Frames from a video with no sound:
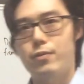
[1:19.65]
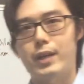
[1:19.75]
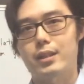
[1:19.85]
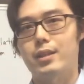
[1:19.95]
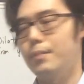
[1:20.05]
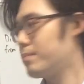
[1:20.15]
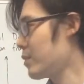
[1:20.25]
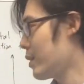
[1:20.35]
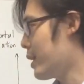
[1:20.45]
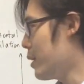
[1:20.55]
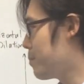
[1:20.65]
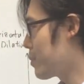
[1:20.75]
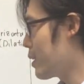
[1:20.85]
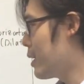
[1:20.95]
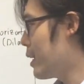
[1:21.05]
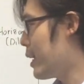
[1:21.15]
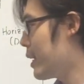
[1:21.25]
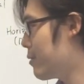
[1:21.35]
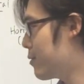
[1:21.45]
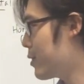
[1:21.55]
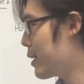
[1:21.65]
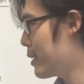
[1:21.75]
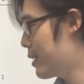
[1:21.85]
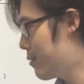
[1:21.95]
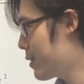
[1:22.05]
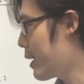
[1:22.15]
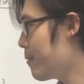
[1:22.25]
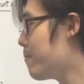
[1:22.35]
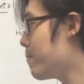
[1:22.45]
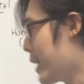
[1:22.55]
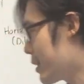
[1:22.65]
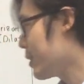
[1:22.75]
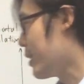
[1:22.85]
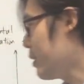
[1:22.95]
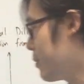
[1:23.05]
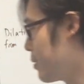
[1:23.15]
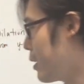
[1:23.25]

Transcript: factor. Okay? And if that factor